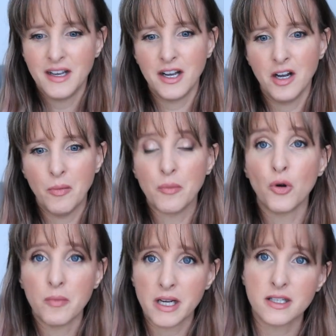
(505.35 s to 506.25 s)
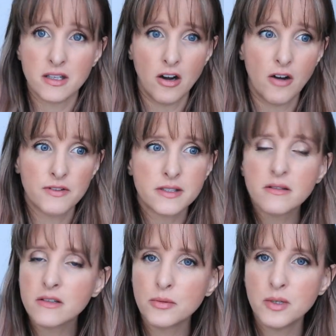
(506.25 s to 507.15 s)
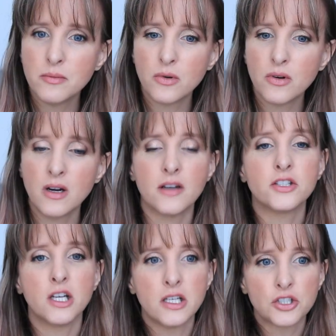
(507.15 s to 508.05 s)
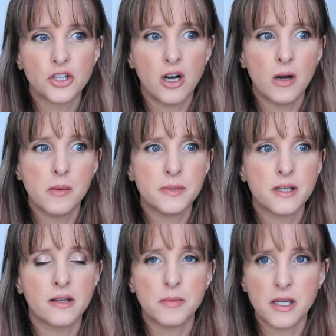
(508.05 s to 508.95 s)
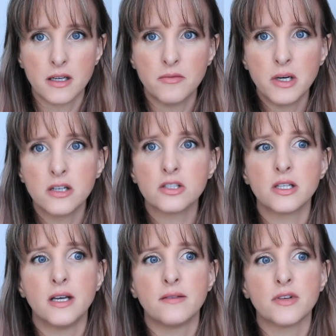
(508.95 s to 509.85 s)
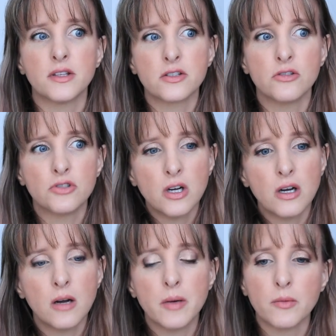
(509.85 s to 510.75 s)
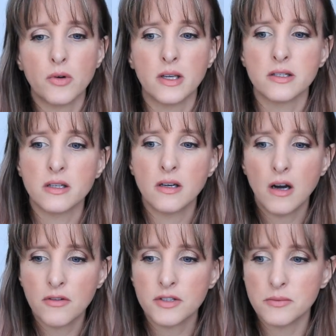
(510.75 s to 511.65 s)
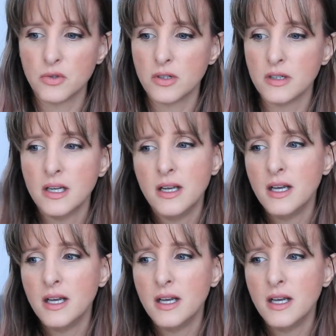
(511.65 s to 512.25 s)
I'm going back to the office a little bit more. I changed jobs at the beginning of March, and with this new job, I'm going into the office more.